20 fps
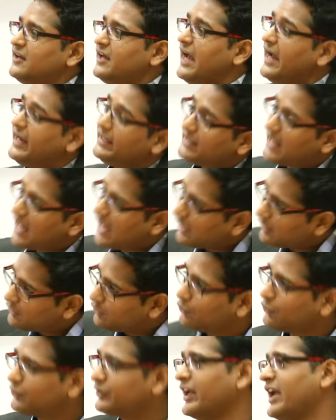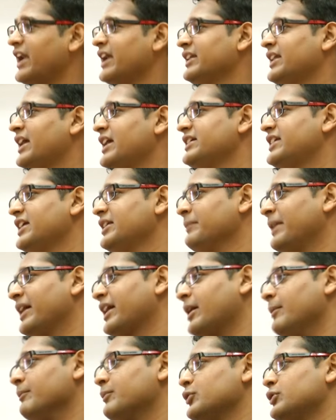And are you saying that then my
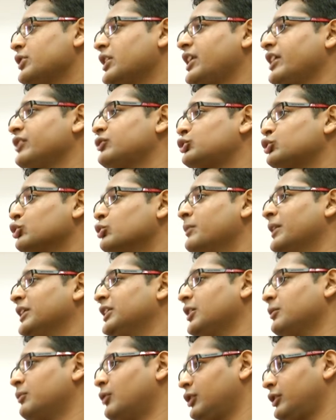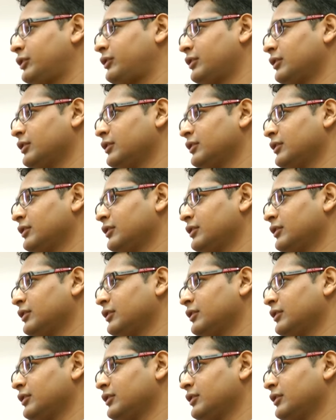computer has two motherboards?